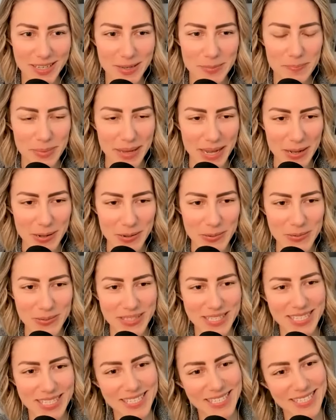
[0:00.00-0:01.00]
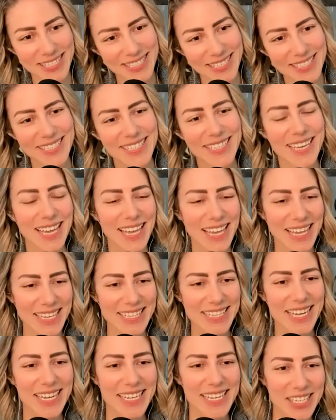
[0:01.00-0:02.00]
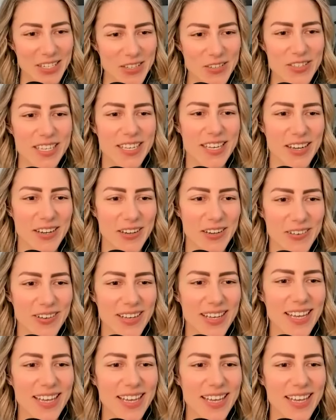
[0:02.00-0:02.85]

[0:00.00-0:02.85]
about 8-9 years ago,